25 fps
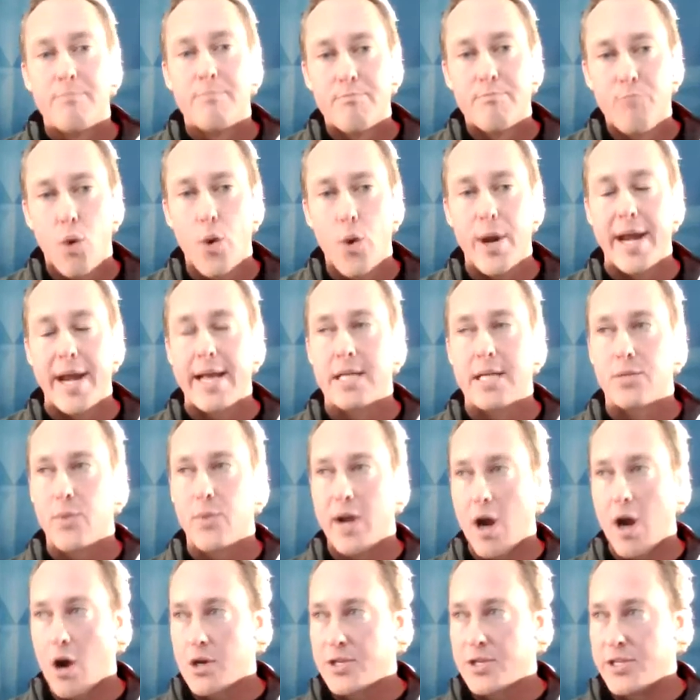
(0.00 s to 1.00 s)
point is,
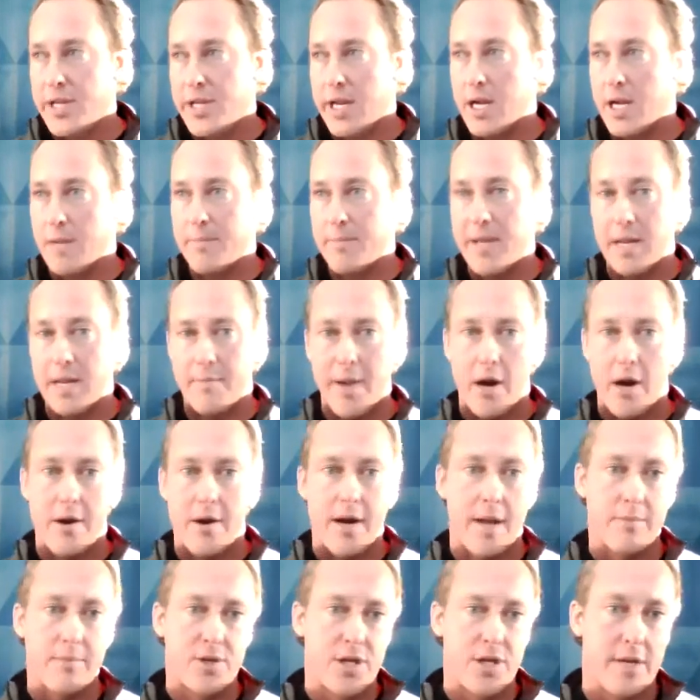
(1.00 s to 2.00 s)
we are seeing a big
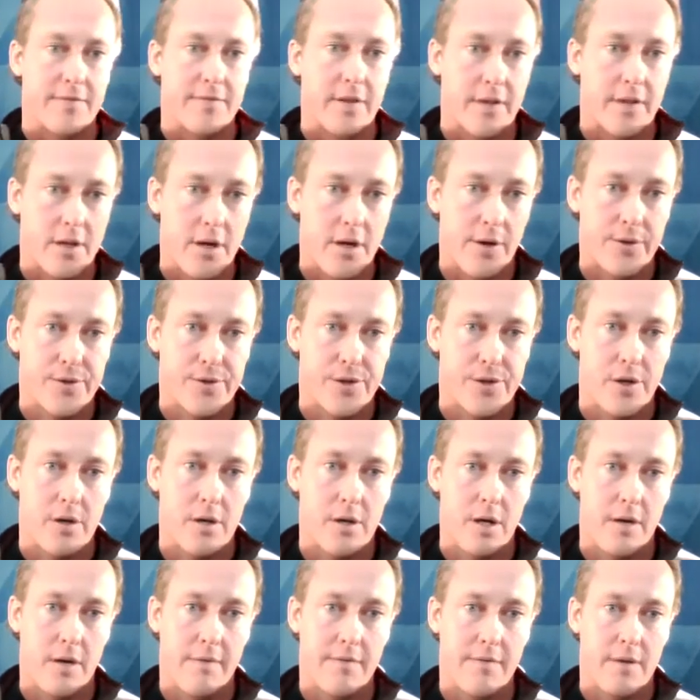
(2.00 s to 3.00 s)
paradigm shift in the culture
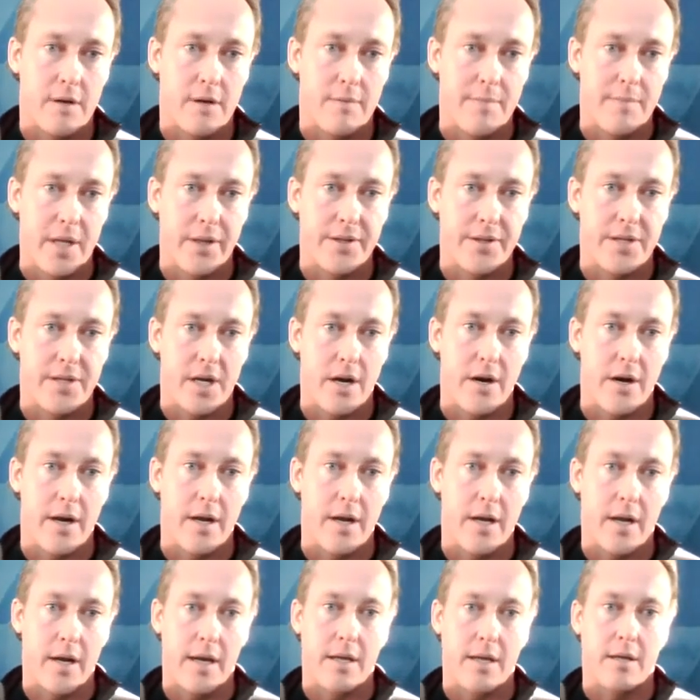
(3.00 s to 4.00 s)
of the
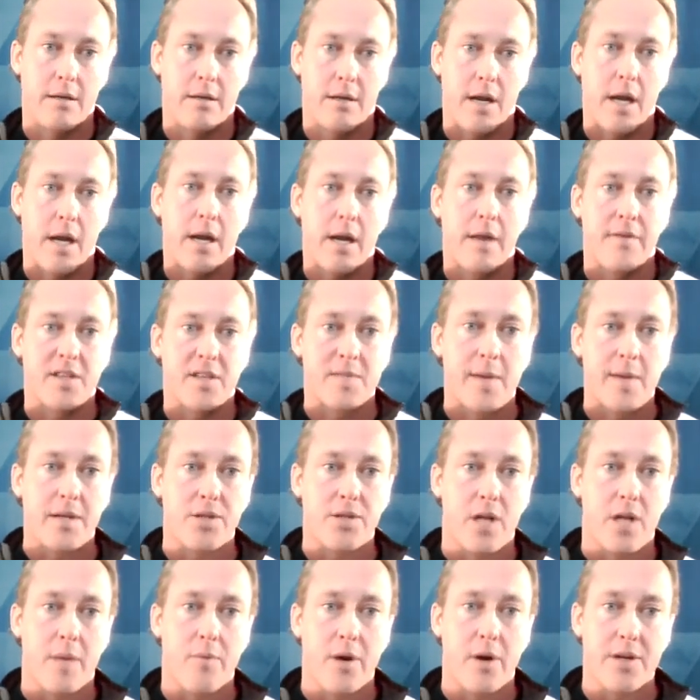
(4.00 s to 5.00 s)
military and in the
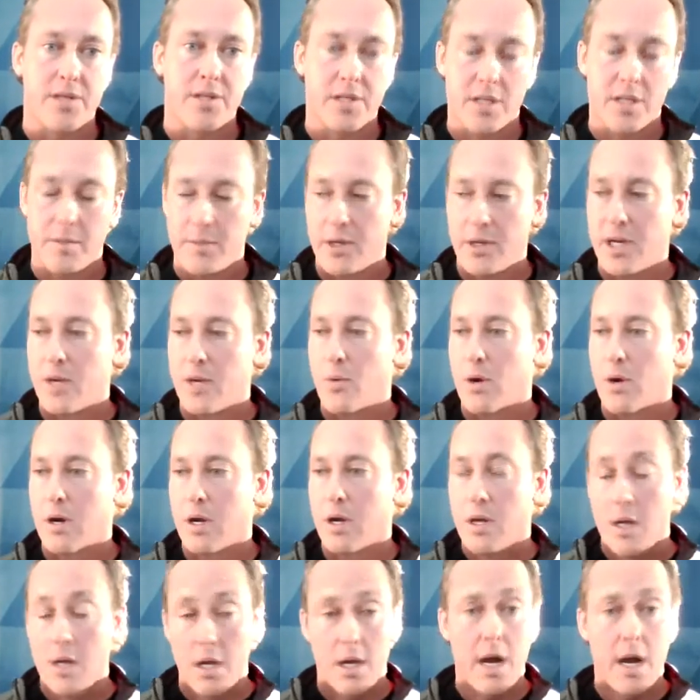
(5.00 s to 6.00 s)
special operations community, where
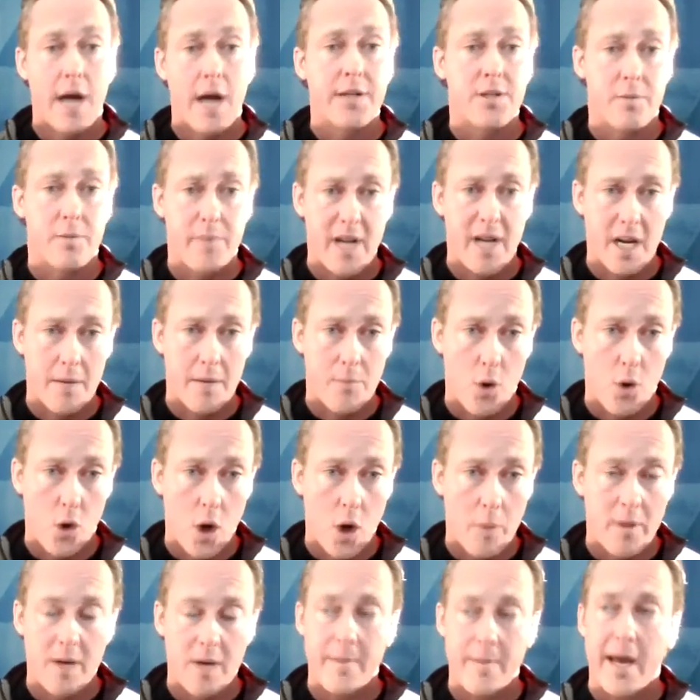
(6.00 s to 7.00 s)
guys are being more
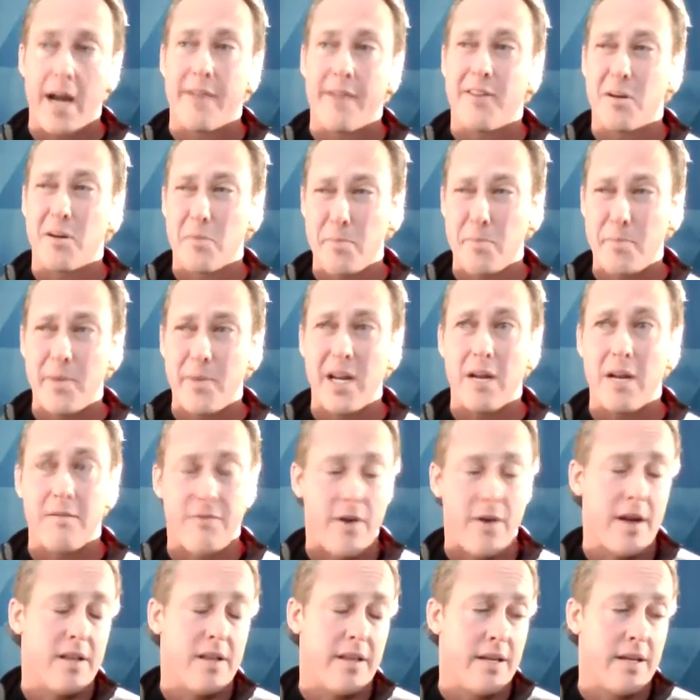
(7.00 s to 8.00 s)
open about it. They're being,
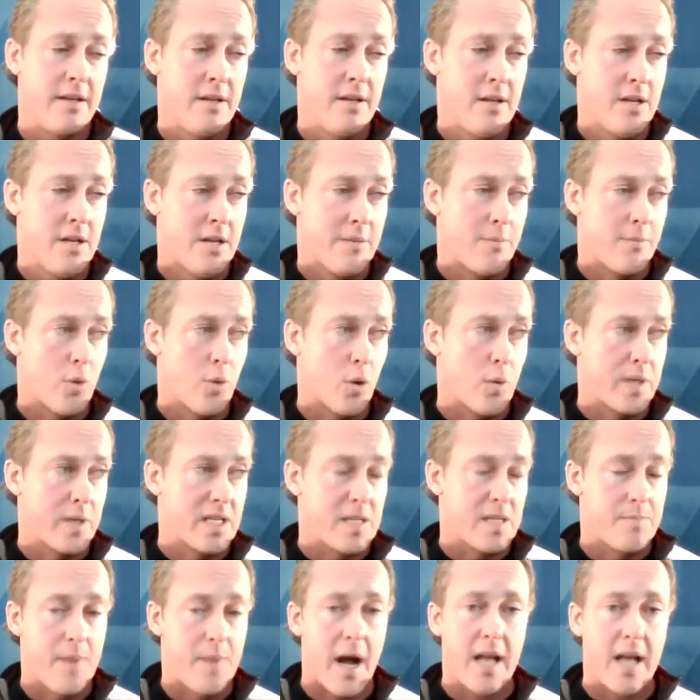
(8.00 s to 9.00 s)
frankly, more
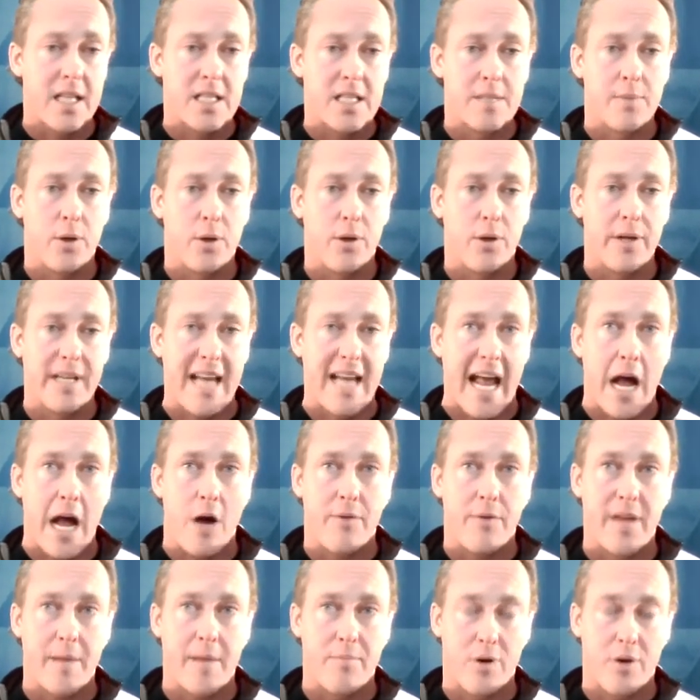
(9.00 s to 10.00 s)
responsible in
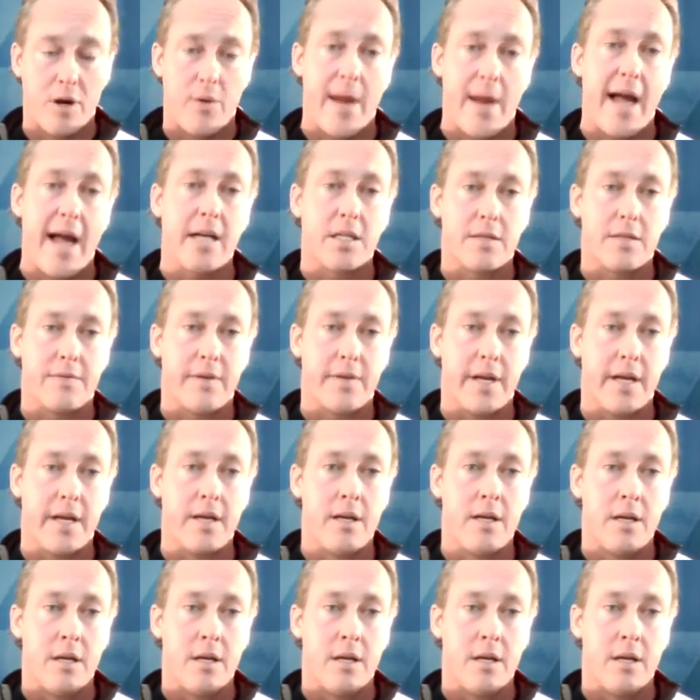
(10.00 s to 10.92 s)
how they proactively